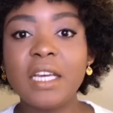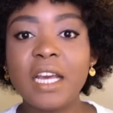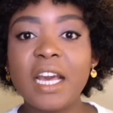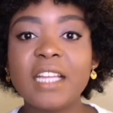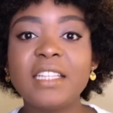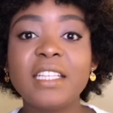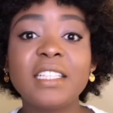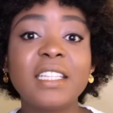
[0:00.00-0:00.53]
I
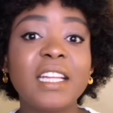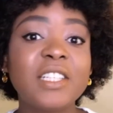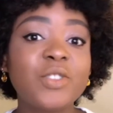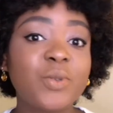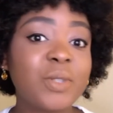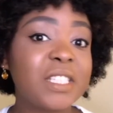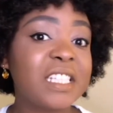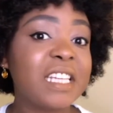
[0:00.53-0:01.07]
think that
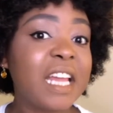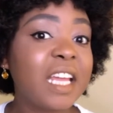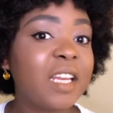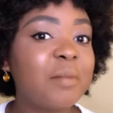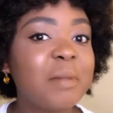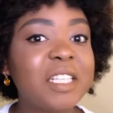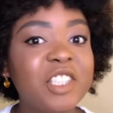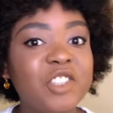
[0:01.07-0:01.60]
was nine
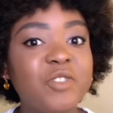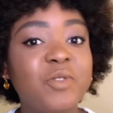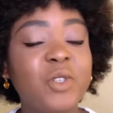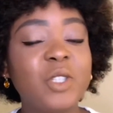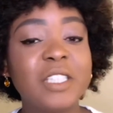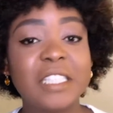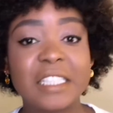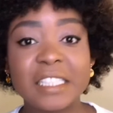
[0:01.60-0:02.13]
months of
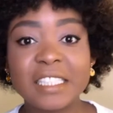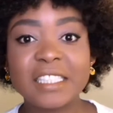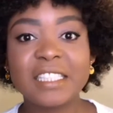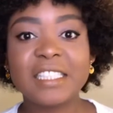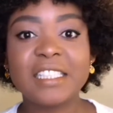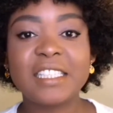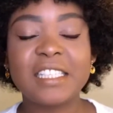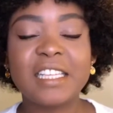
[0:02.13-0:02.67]

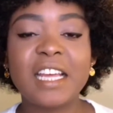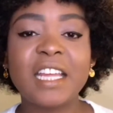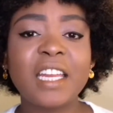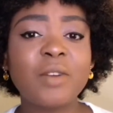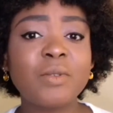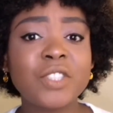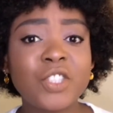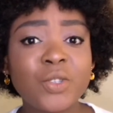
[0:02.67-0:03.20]
consistency, and I
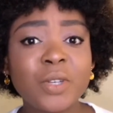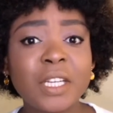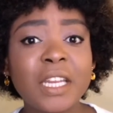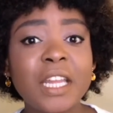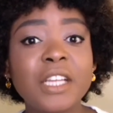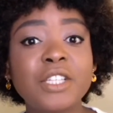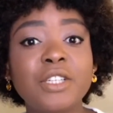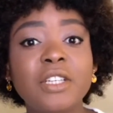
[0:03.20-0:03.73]
was doing
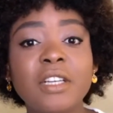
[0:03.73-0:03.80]
like